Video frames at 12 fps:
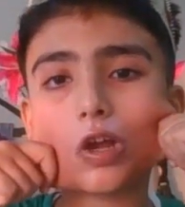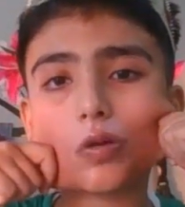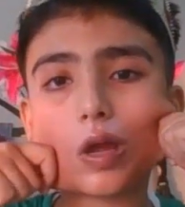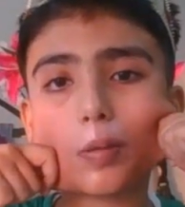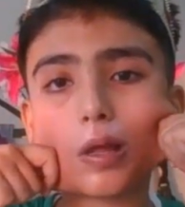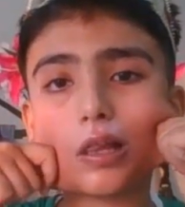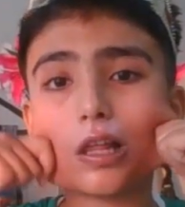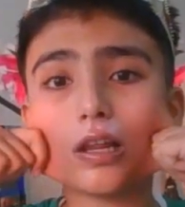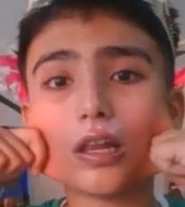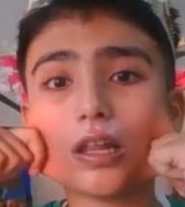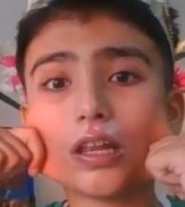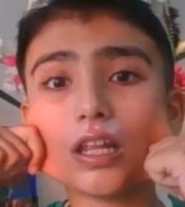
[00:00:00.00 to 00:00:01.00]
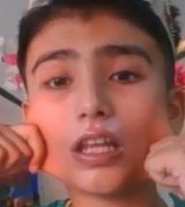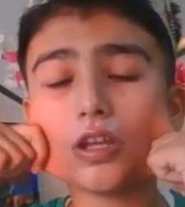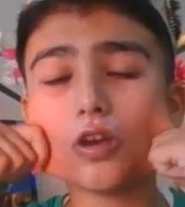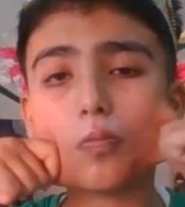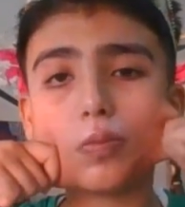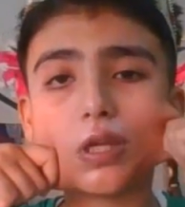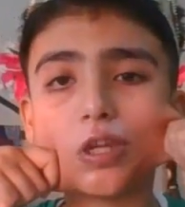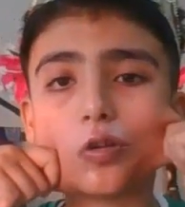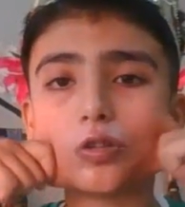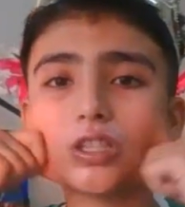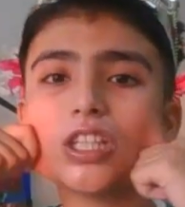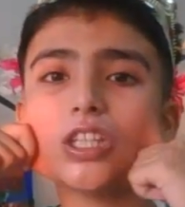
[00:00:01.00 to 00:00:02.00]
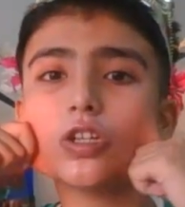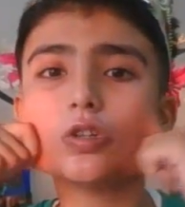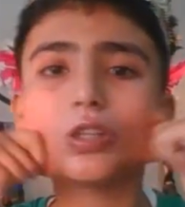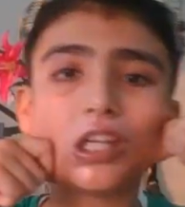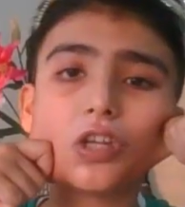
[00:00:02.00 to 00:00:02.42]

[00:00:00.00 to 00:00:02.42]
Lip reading: Alright, my little Leo, Bio, Shio,